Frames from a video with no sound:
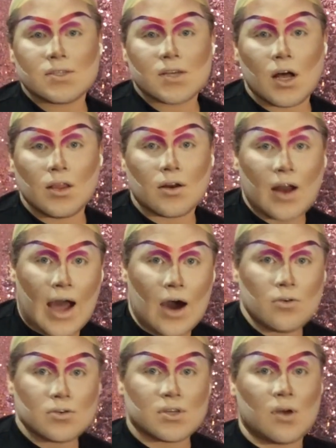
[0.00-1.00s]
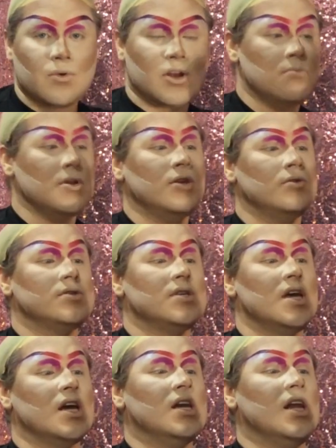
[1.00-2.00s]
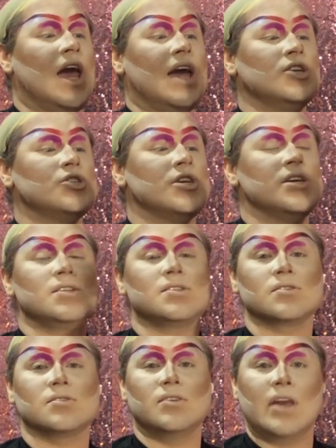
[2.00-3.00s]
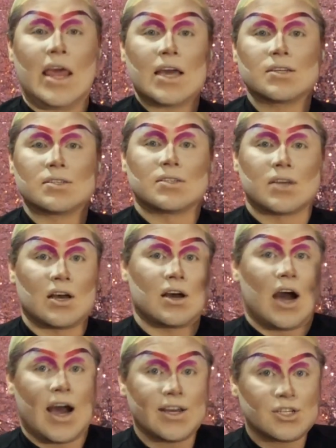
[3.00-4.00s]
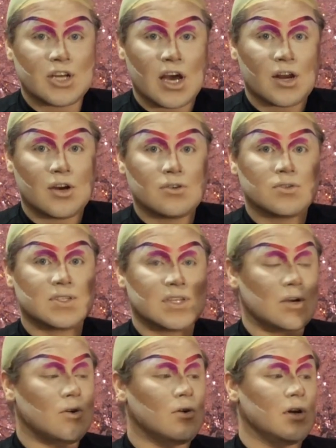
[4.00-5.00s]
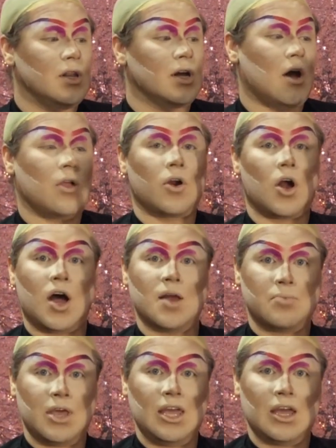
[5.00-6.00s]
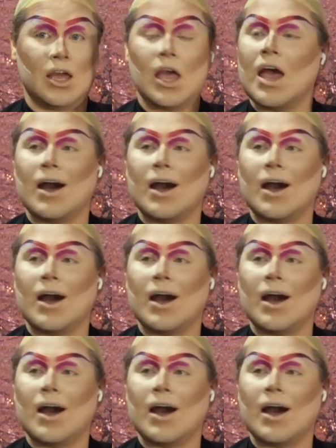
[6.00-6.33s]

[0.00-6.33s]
this color out, I'm going to be using an ancient NYX eyeshadow single in the color Hot Pink.